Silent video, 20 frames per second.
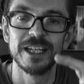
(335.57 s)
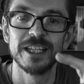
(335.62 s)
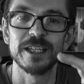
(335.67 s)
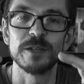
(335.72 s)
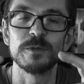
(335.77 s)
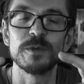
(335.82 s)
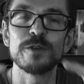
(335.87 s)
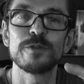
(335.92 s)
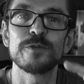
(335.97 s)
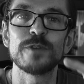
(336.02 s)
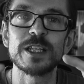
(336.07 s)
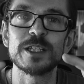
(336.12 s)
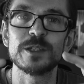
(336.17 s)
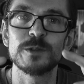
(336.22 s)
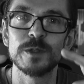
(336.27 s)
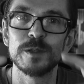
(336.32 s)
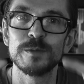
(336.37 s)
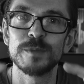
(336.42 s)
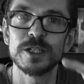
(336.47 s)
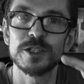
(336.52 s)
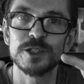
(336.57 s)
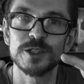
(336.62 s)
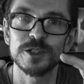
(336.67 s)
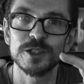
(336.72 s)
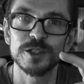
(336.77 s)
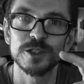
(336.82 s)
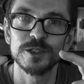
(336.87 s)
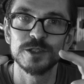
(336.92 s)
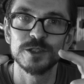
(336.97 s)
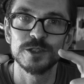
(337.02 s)
then we're faced with a
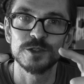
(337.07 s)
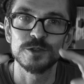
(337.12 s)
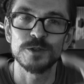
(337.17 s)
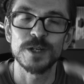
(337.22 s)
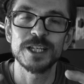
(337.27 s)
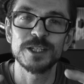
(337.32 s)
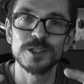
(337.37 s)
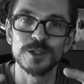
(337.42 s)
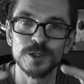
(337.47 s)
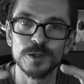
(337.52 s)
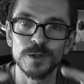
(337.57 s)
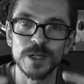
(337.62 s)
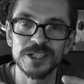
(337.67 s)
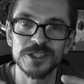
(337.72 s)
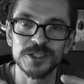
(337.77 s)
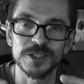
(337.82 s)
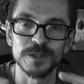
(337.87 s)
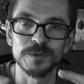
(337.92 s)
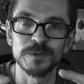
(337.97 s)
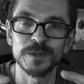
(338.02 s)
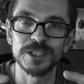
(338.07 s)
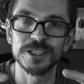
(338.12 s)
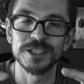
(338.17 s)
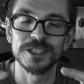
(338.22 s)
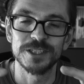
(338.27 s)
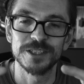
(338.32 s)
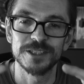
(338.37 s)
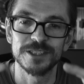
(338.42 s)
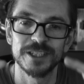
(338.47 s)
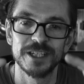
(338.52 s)
much stranger question, which
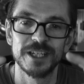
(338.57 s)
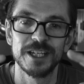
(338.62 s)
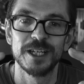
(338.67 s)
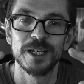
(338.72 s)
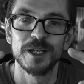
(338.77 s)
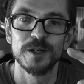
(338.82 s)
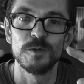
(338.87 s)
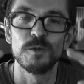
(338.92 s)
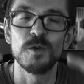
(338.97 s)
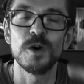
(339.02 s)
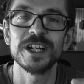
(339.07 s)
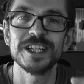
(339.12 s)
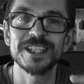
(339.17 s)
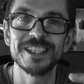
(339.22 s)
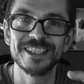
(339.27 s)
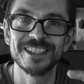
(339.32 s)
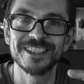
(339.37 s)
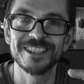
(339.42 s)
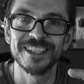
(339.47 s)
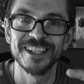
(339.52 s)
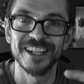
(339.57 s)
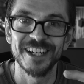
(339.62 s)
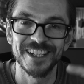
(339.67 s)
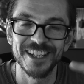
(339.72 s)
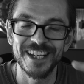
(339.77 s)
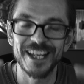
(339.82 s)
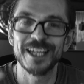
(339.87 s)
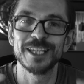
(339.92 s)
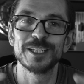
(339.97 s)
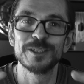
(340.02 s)
is, what is a
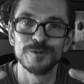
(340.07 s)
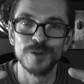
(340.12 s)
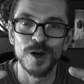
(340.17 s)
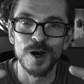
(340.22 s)
negative